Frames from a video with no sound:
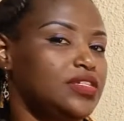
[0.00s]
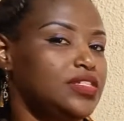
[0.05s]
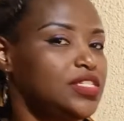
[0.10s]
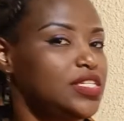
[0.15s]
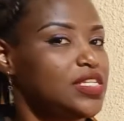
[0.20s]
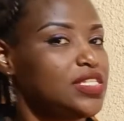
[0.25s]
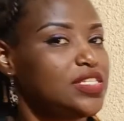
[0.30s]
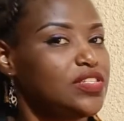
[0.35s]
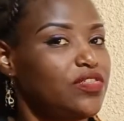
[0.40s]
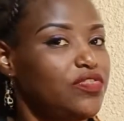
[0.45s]

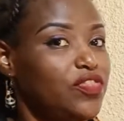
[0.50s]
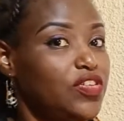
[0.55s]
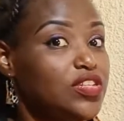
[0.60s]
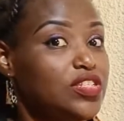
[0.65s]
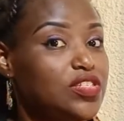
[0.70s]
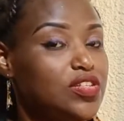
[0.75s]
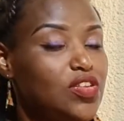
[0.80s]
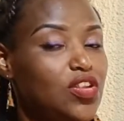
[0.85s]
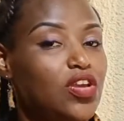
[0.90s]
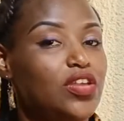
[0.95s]
Just
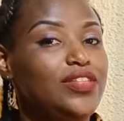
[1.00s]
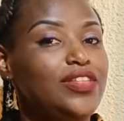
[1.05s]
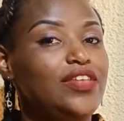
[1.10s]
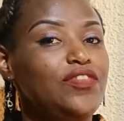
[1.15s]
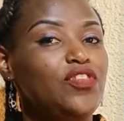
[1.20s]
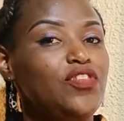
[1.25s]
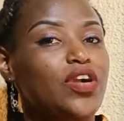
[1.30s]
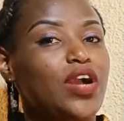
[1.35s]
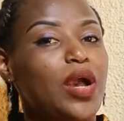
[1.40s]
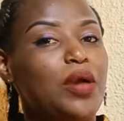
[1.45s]
first learn the
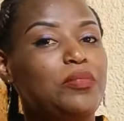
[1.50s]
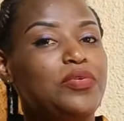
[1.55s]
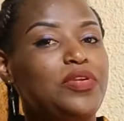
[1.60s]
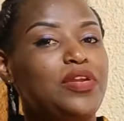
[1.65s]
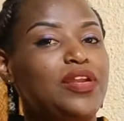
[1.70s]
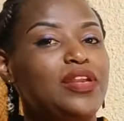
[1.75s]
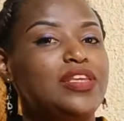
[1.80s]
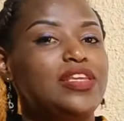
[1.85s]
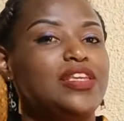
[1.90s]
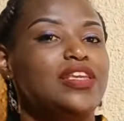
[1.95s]

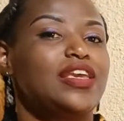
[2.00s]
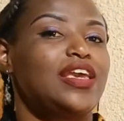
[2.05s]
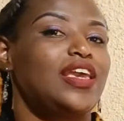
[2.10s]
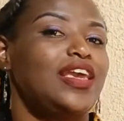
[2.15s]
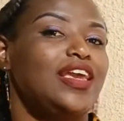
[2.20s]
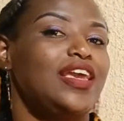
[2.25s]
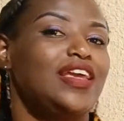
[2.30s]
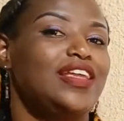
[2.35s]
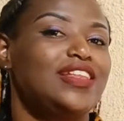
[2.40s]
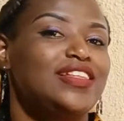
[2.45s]
vocabulary
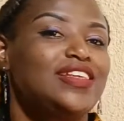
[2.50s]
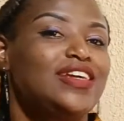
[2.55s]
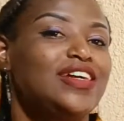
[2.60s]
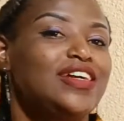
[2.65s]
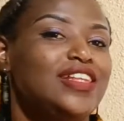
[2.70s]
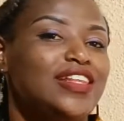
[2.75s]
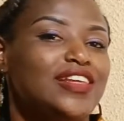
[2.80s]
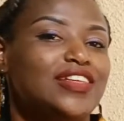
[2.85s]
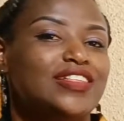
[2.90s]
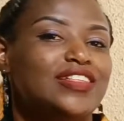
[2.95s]
and
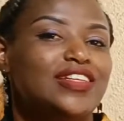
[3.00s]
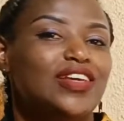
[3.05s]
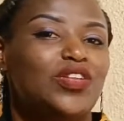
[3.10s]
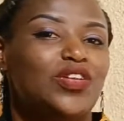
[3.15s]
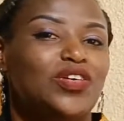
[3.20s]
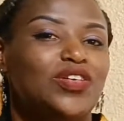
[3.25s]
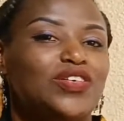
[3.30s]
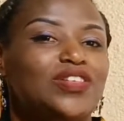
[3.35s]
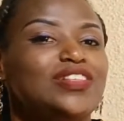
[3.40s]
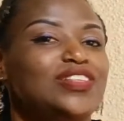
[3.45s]
later
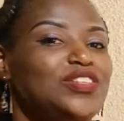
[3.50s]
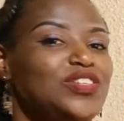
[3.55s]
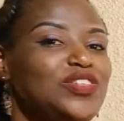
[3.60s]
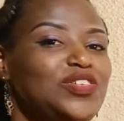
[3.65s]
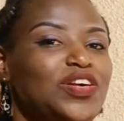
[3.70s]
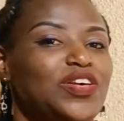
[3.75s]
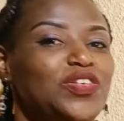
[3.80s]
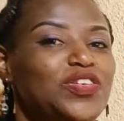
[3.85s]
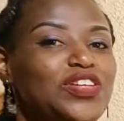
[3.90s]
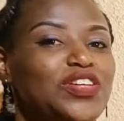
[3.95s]
on
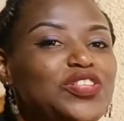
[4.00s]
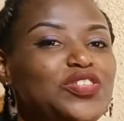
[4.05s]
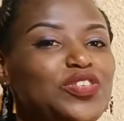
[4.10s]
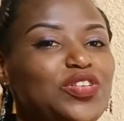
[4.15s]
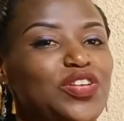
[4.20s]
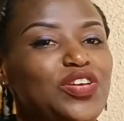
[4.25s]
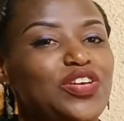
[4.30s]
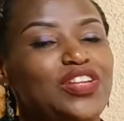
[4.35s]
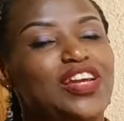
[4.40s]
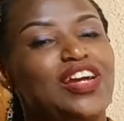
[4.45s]
you are going to
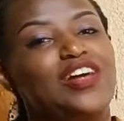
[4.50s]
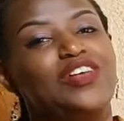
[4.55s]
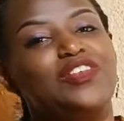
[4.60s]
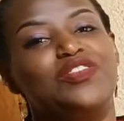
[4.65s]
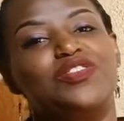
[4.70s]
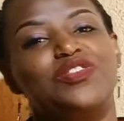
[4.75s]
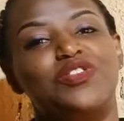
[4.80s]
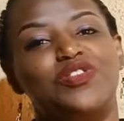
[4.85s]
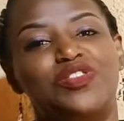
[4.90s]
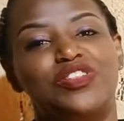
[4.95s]
learn how
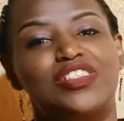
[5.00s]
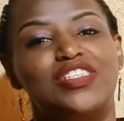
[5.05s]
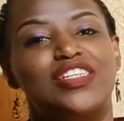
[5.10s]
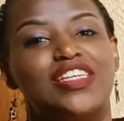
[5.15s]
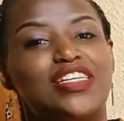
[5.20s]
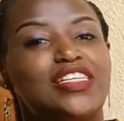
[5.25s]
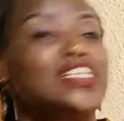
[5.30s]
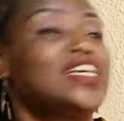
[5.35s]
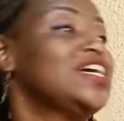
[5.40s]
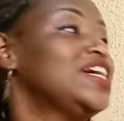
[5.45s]
to
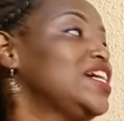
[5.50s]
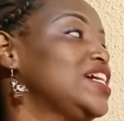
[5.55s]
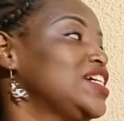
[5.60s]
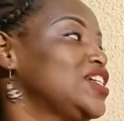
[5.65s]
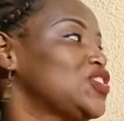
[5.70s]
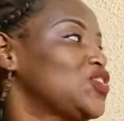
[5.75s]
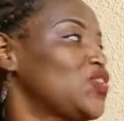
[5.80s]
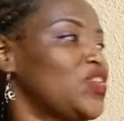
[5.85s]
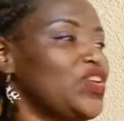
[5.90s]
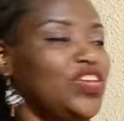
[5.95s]
conjugate.
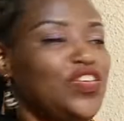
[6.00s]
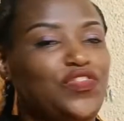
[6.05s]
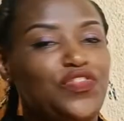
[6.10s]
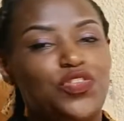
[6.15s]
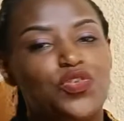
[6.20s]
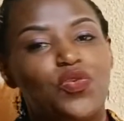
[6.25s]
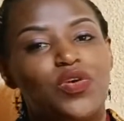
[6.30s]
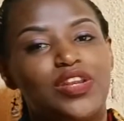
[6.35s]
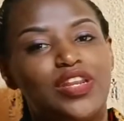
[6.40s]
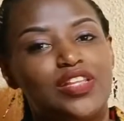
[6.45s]
So if
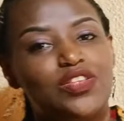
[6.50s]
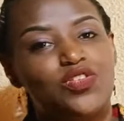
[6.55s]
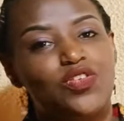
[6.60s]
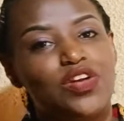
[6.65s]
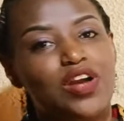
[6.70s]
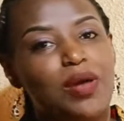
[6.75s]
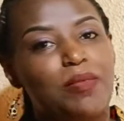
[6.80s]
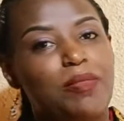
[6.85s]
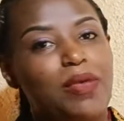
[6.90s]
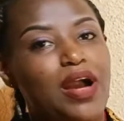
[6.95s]
you want to
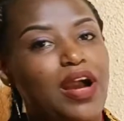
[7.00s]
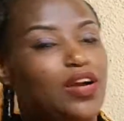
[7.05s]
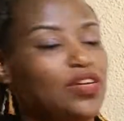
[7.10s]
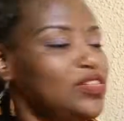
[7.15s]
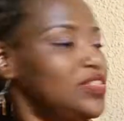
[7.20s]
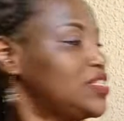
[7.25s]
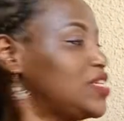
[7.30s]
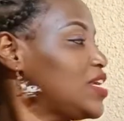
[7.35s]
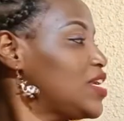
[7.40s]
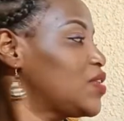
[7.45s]
talk
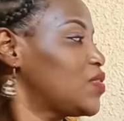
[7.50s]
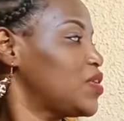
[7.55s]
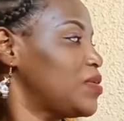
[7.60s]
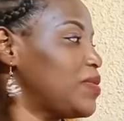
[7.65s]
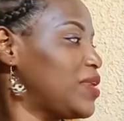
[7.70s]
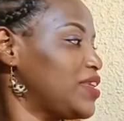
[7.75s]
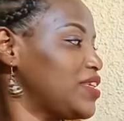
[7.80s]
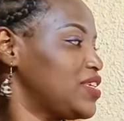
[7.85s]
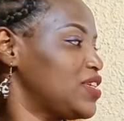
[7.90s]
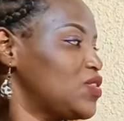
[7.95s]
about
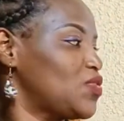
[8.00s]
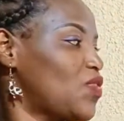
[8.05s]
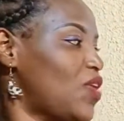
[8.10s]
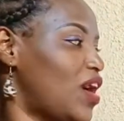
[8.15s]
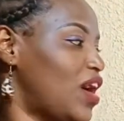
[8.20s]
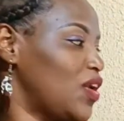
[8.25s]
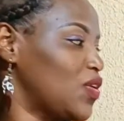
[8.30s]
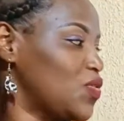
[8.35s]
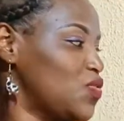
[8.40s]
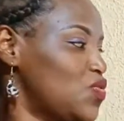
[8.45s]

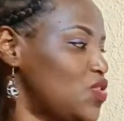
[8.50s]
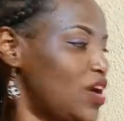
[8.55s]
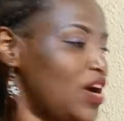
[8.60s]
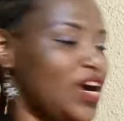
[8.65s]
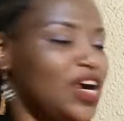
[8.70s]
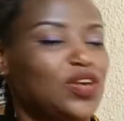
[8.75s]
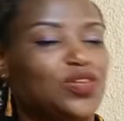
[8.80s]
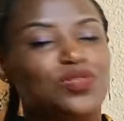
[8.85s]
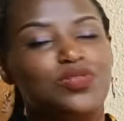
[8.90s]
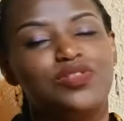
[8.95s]
kwibagirwa,
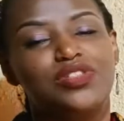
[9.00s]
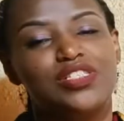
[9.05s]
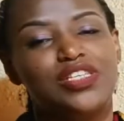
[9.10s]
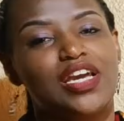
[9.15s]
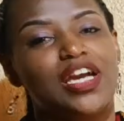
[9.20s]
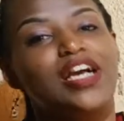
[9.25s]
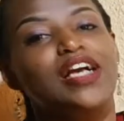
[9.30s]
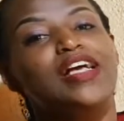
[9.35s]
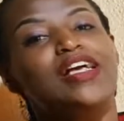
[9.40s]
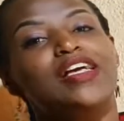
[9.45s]
guha,
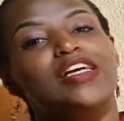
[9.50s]
kuja,